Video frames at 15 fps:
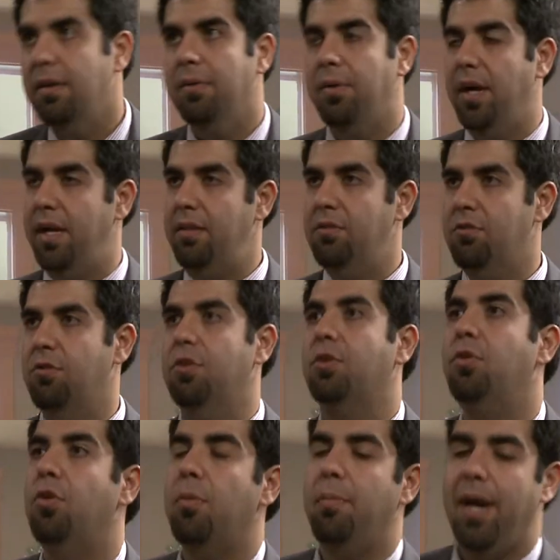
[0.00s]
Right? So the
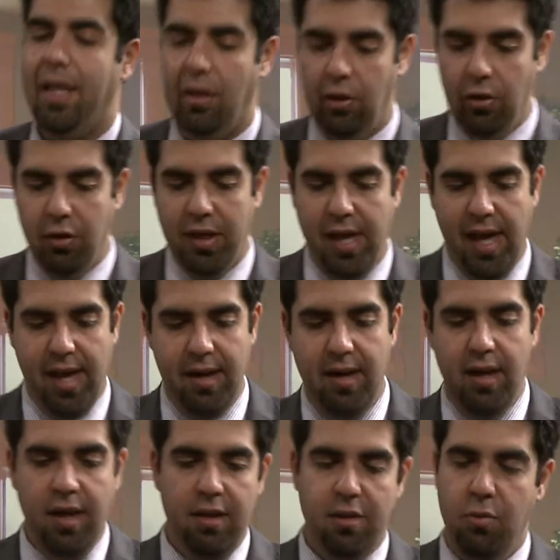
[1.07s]
court might look at
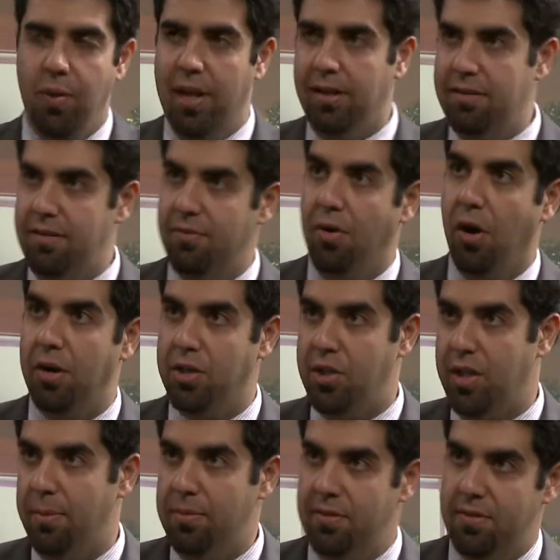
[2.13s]
the relative
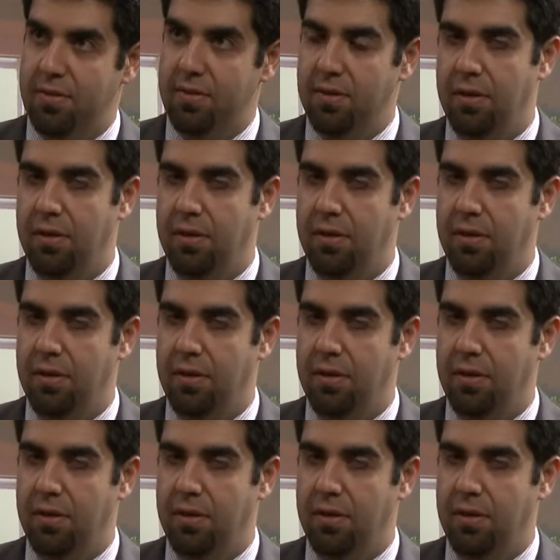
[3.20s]
hardships,